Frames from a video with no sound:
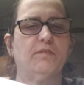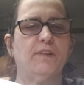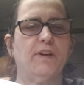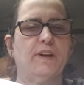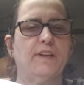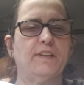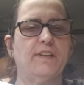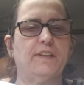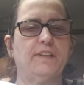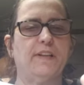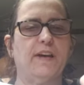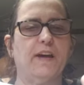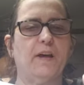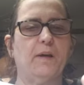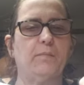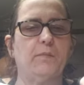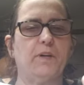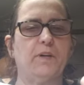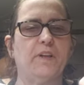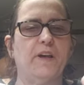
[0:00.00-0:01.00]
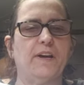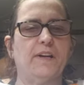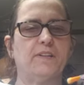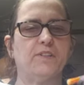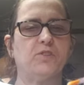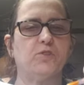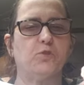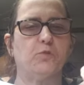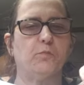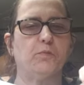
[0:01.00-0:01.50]
I think that'd be like
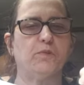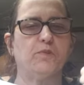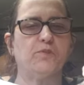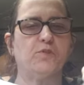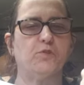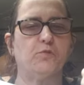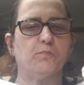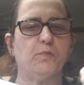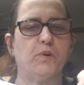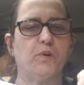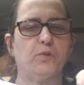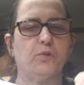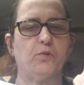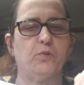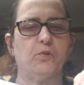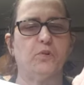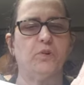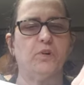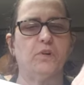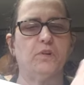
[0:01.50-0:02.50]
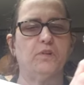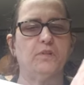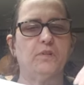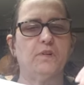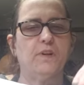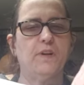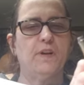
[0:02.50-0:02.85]
super, super cool.